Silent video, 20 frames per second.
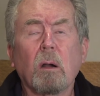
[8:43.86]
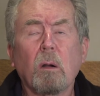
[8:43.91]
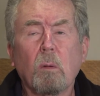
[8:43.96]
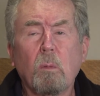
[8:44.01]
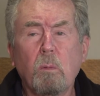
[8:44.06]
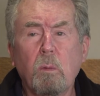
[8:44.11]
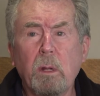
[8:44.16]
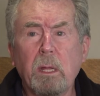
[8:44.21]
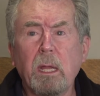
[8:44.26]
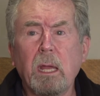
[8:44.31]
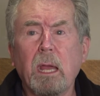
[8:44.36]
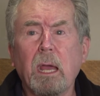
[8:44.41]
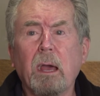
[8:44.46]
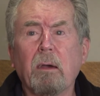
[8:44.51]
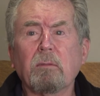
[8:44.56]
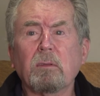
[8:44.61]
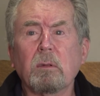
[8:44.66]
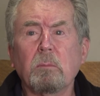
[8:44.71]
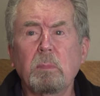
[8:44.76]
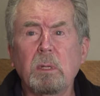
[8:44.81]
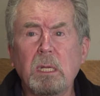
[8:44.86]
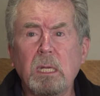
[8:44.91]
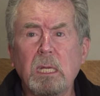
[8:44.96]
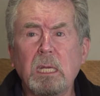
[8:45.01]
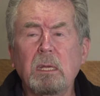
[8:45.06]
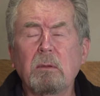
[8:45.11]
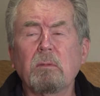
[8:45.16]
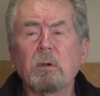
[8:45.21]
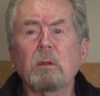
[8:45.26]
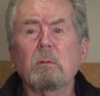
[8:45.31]
we have to be
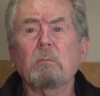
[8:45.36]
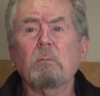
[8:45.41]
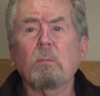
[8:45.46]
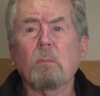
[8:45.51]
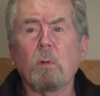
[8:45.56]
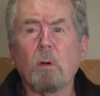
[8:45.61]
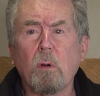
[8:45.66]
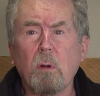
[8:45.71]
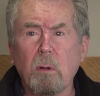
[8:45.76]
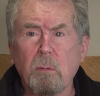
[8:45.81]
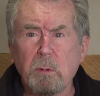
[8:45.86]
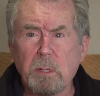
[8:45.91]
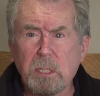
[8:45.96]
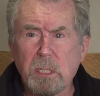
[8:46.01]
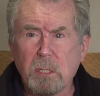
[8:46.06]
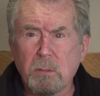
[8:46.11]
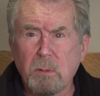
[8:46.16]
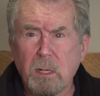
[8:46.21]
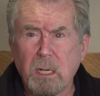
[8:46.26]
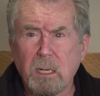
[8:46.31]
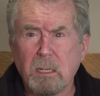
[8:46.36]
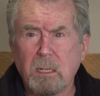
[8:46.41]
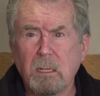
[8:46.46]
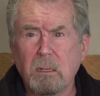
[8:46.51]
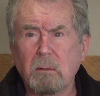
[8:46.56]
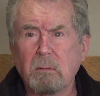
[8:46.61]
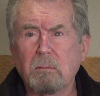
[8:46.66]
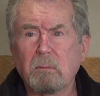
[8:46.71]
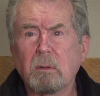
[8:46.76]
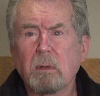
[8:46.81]
even more
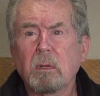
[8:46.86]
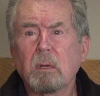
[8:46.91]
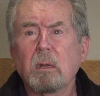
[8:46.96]
restrictive,